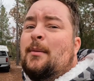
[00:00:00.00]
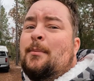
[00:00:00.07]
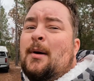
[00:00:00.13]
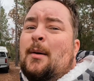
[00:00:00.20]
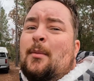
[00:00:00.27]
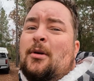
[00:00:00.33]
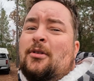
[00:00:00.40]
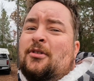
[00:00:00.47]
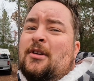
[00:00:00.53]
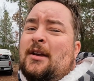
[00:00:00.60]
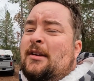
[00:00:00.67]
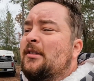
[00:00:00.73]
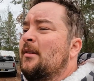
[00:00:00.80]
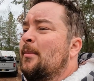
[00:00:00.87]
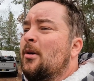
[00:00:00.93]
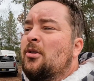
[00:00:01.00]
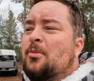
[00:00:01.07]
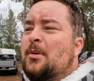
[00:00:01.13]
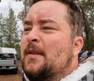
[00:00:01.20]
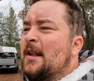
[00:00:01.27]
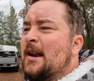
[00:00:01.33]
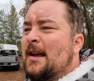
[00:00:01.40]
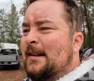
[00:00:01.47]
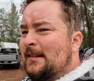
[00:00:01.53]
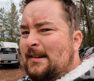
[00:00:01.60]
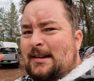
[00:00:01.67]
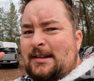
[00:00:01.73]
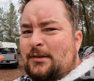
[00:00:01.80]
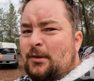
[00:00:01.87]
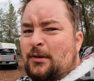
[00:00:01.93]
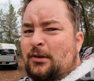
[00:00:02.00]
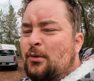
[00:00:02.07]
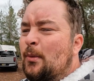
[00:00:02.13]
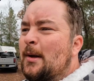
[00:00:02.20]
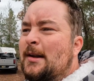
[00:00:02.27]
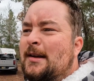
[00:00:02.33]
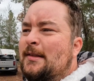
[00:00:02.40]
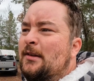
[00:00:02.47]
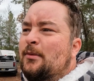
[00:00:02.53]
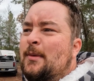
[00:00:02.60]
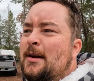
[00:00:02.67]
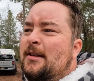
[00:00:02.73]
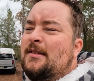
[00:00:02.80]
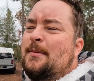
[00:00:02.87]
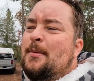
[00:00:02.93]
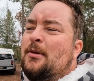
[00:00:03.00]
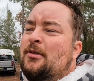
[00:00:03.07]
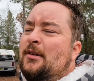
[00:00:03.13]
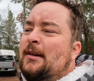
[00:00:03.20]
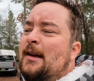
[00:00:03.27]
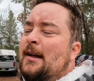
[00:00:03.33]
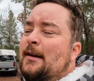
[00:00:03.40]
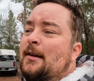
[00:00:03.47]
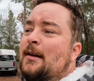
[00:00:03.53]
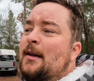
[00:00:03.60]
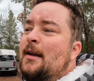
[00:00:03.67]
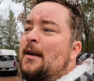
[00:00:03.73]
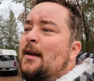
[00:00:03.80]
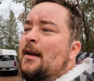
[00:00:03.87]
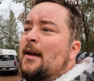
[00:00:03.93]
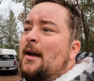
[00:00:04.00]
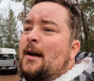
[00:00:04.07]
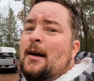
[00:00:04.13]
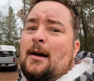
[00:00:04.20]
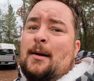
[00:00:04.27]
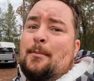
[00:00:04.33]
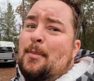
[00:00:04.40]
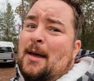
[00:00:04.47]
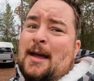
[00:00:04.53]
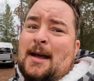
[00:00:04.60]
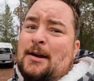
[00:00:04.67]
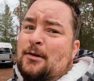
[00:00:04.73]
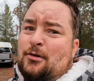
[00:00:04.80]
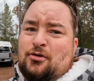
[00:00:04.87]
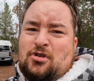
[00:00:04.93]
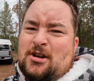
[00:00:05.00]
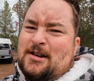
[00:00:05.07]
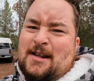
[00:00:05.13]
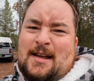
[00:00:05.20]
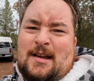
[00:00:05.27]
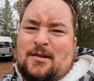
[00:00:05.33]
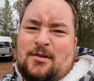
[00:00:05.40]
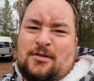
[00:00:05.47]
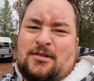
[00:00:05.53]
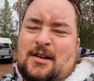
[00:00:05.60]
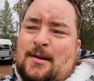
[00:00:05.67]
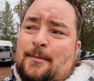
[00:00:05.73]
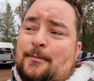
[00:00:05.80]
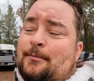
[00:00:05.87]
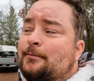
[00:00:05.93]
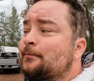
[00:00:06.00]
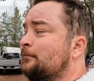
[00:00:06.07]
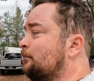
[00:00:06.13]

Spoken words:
But we'll see. Supposedly the 19th or the 20th is when it's supposed to get banned or shut down or something.